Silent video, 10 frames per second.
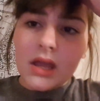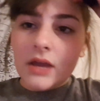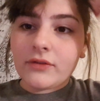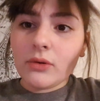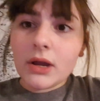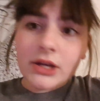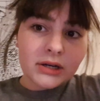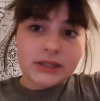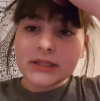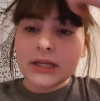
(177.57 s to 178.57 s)
if you want
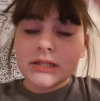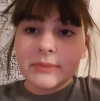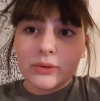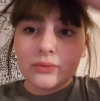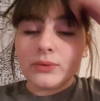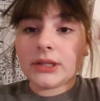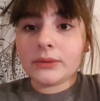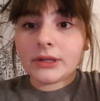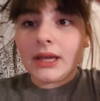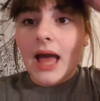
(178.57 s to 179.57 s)
your skin to be really, really